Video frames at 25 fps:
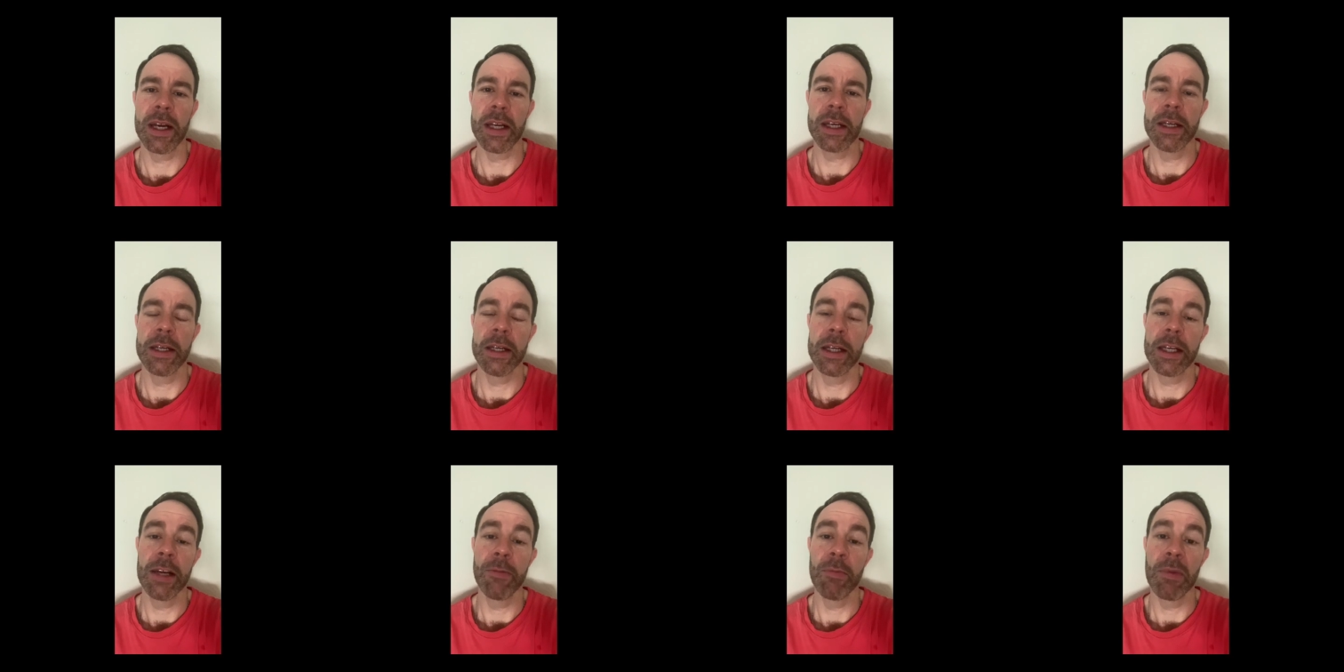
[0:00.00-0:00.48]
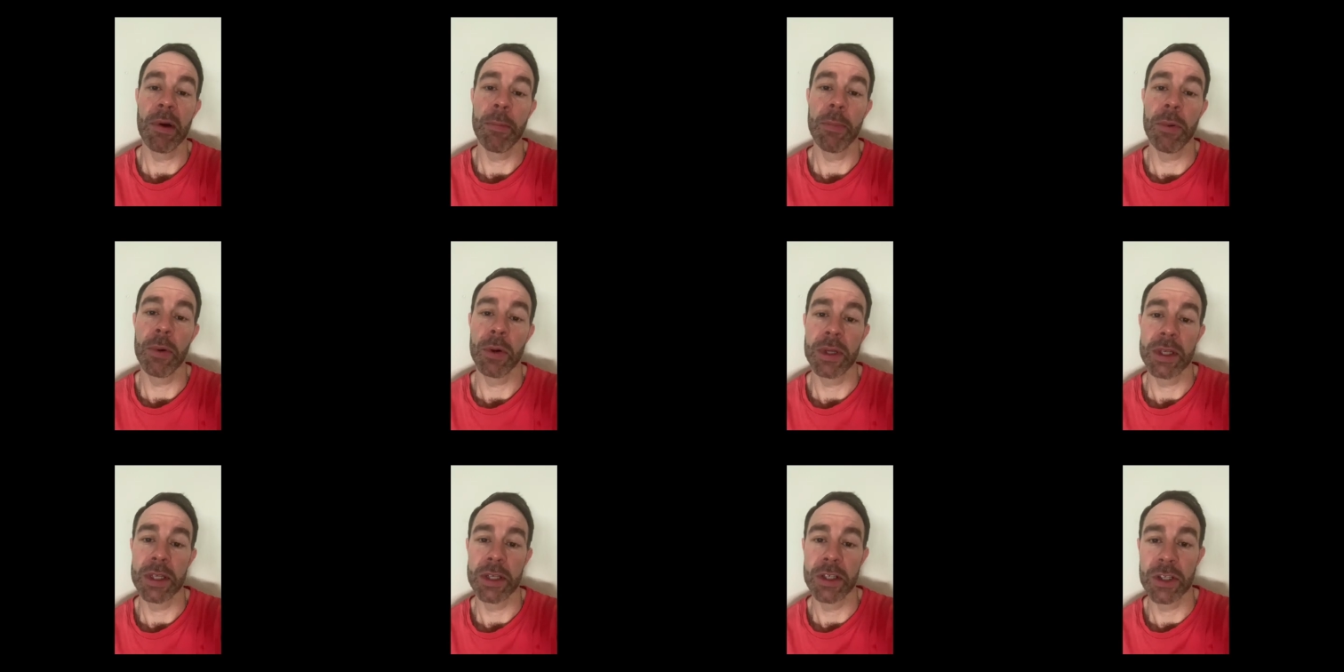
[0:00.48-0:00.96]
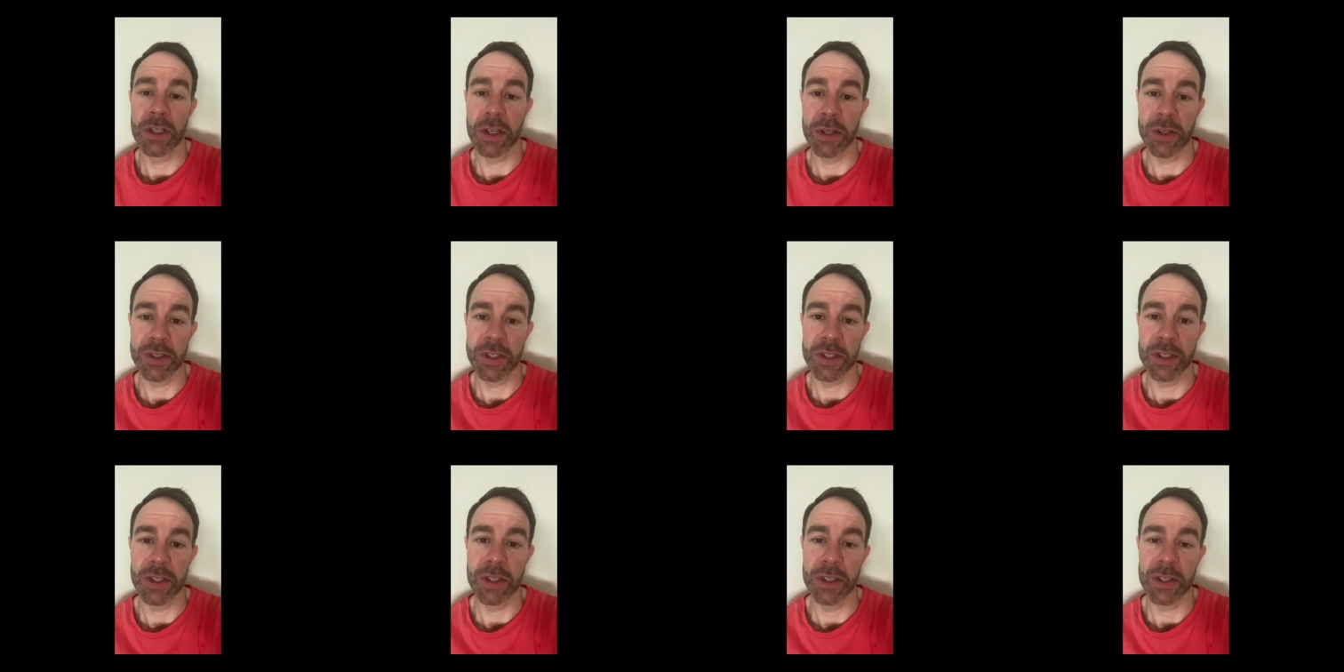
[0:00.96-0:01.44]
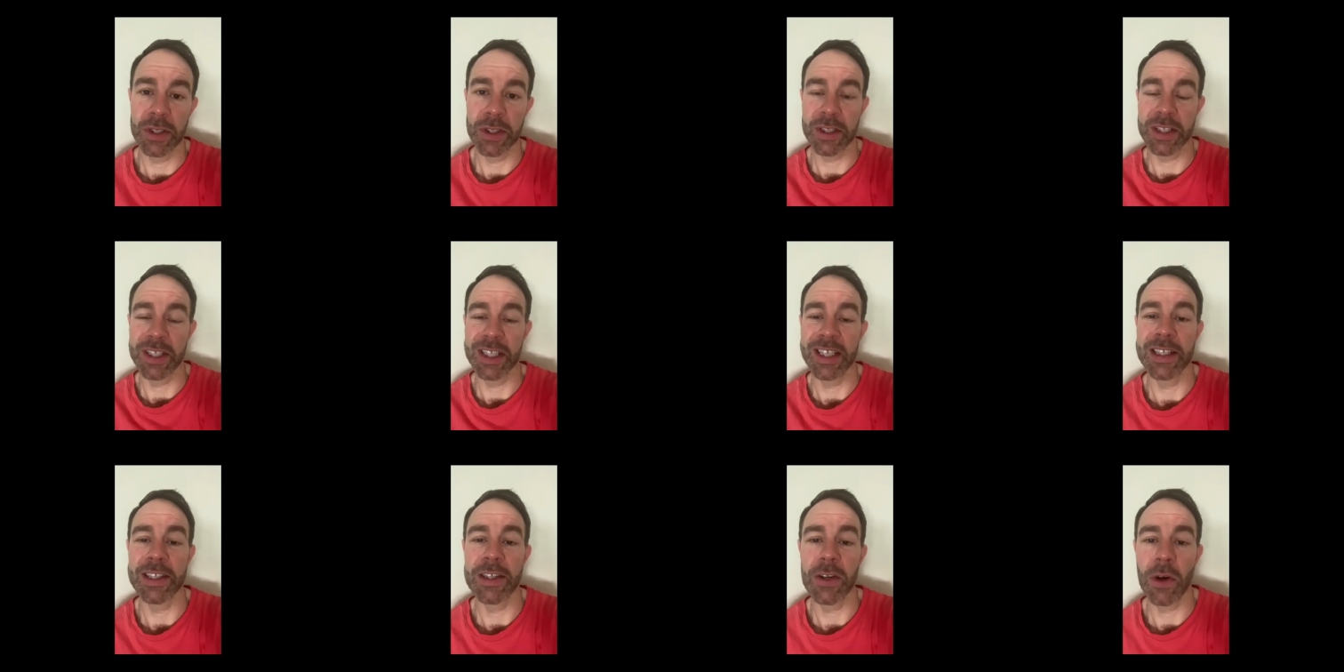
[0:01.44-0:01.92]
I can give my body a chance to
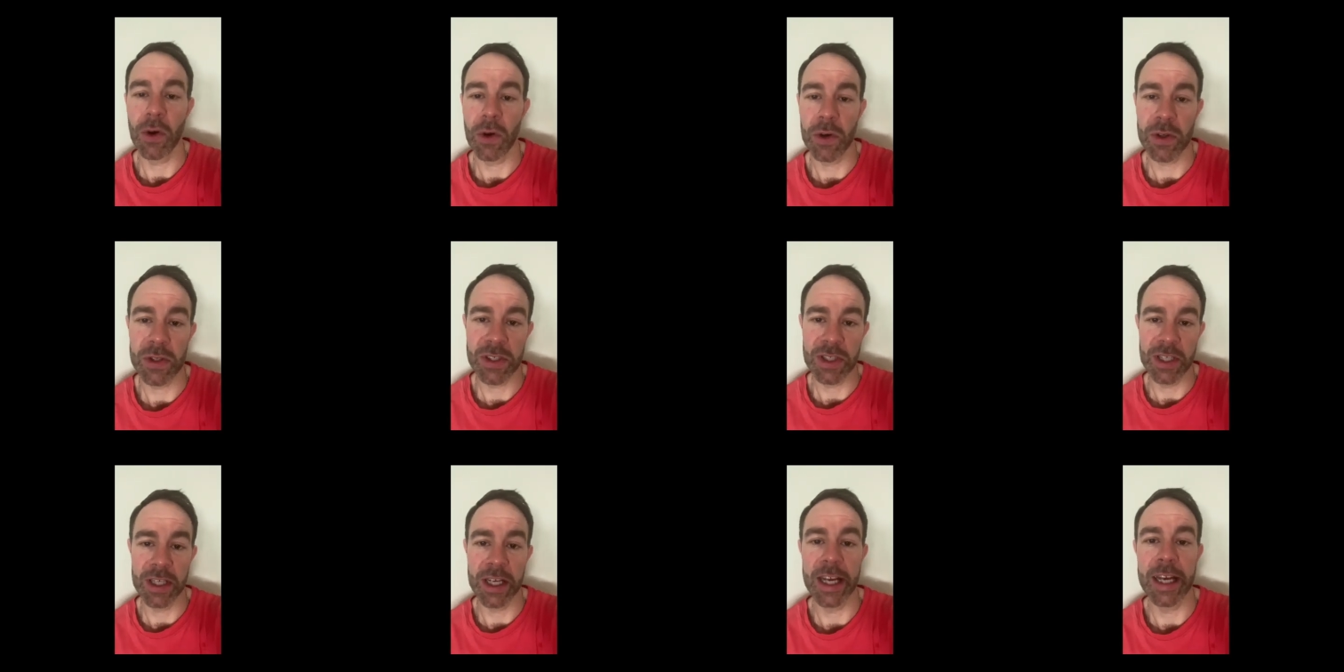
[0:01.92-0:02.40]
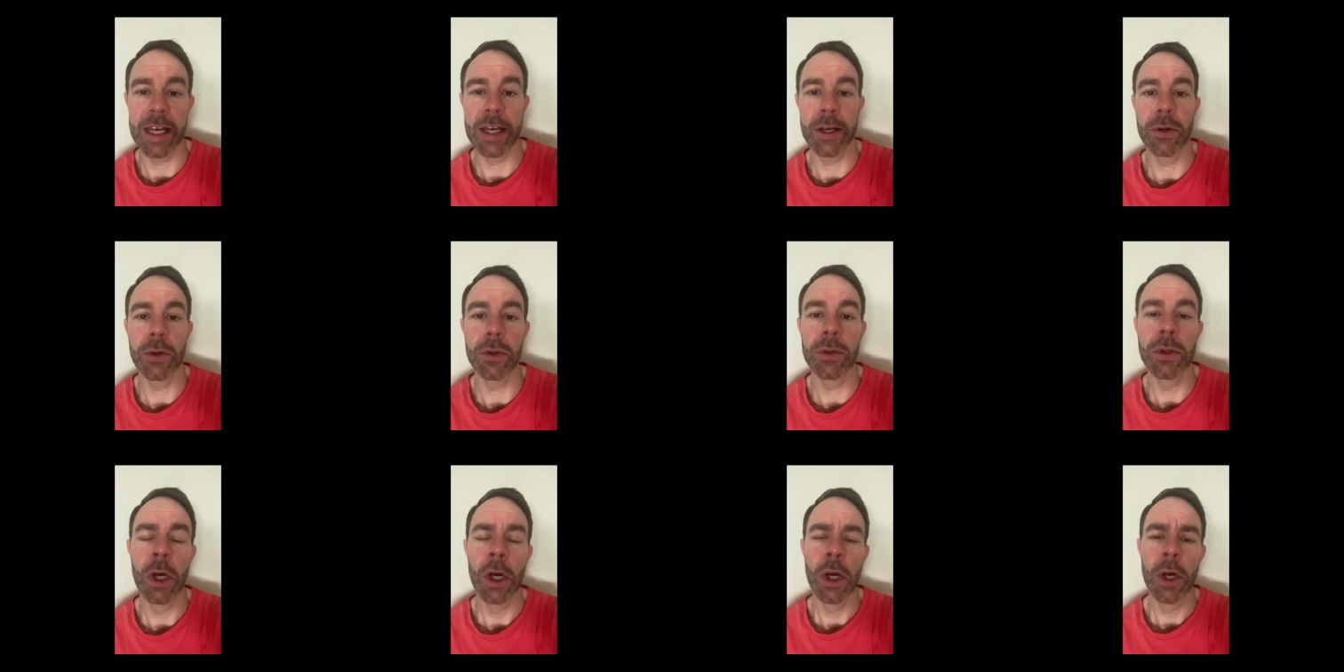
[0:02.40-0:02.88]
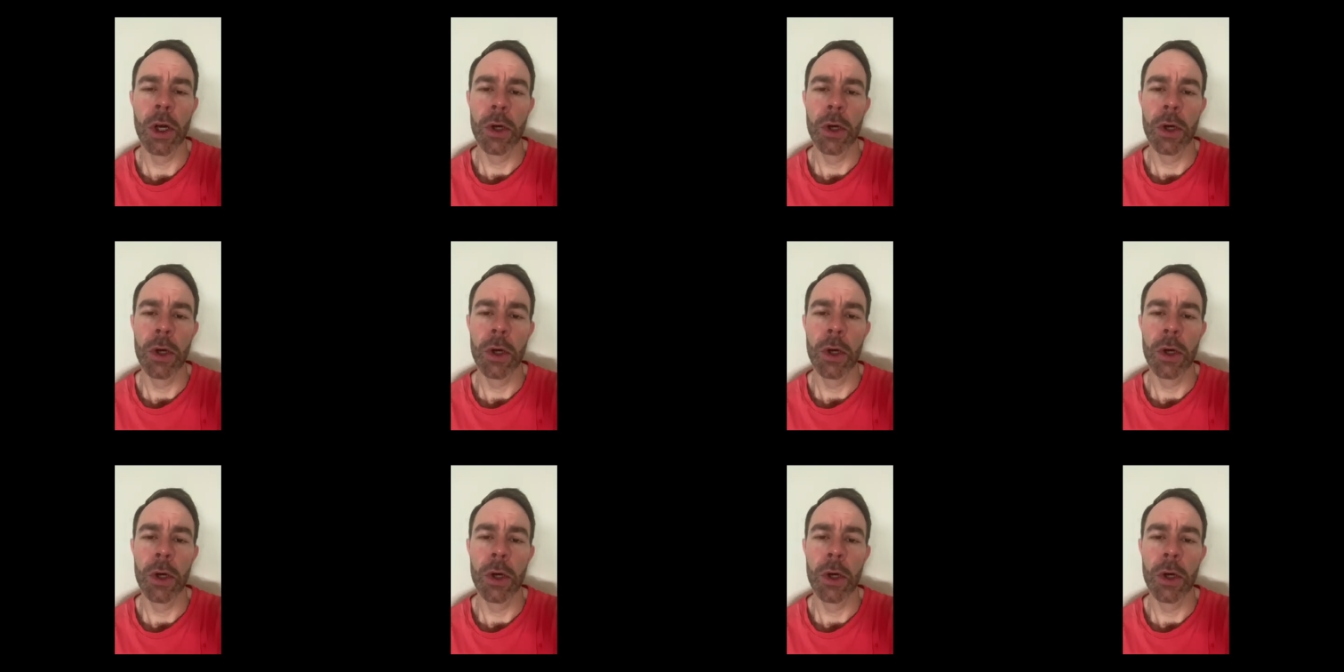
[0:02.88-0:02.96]
detox and heal,